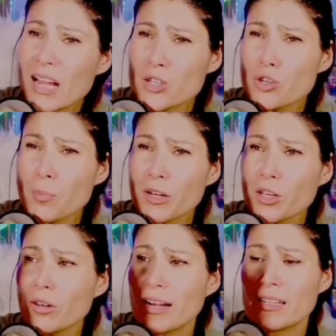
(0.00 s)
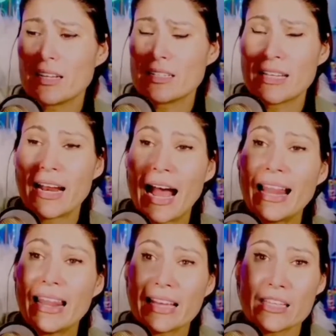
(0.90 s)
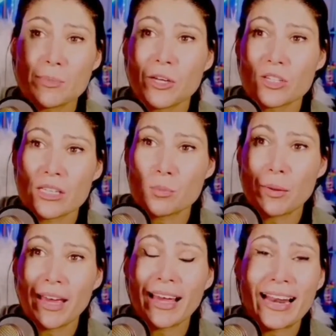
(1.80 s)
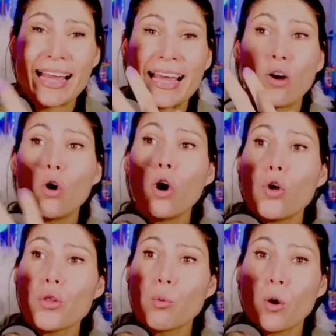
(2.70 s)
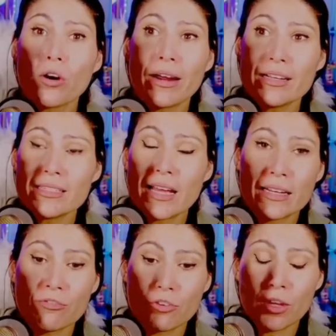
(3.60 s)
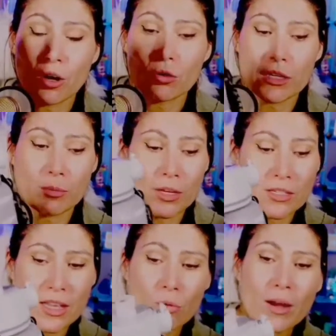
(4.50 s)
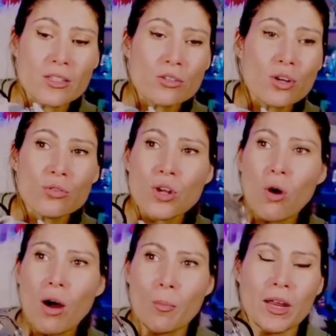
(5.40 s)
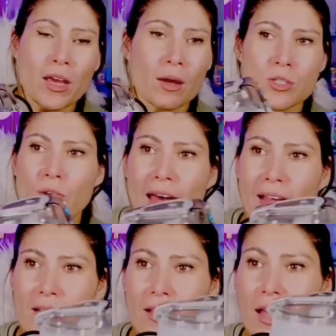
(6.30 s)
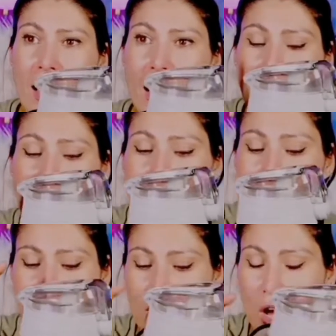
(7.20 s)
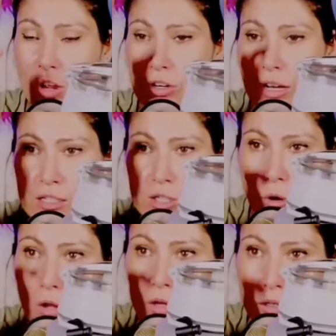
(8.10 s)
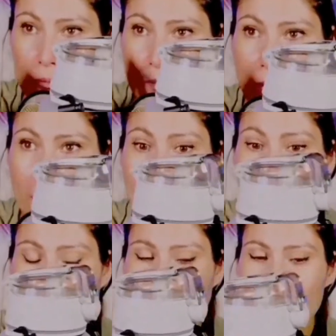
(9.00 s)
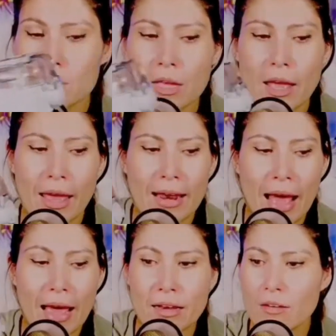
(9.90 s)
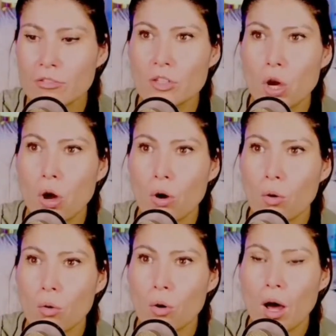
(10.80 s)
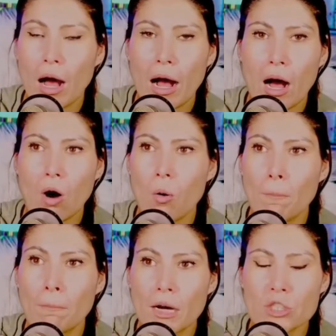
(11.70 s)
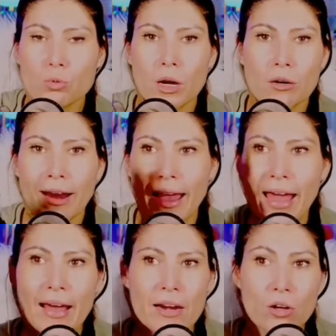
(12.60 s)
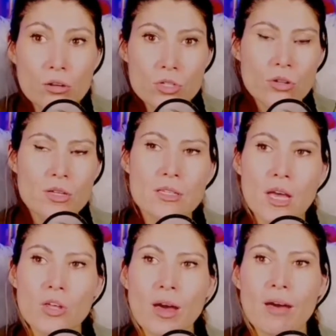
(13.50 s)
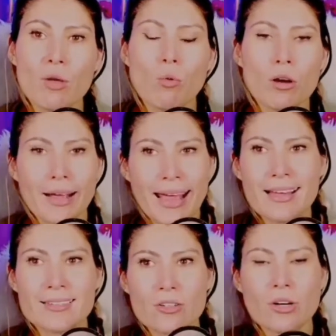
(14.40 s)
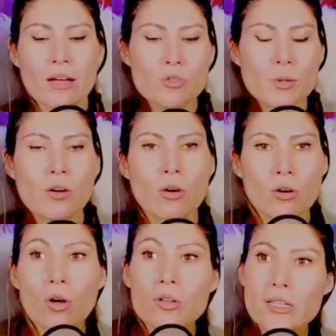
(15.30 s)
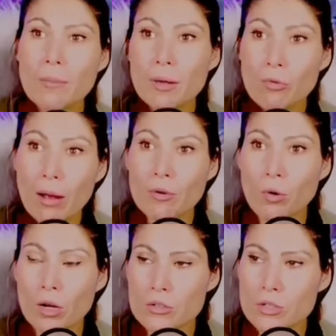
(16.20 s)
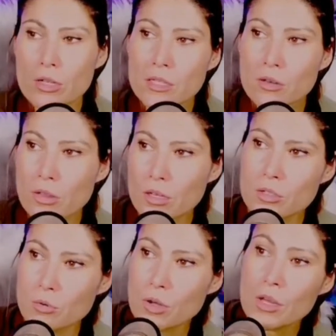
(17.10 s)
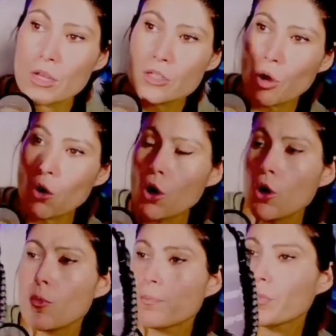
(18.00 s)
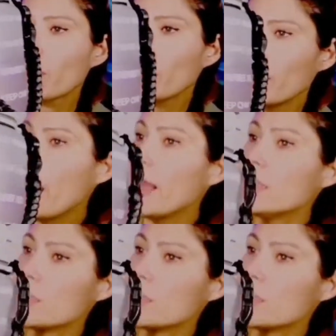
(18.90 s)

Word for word: super cute and as i said i like this because it's big and i get all the water I, I need for the whole day because otherwise you don't know how many cups you had i had another like smaller uh, bottles and i never know how much water i had and also this you have the water handy you don't have to be going all the time and grabbing water so that's a good thing too so nice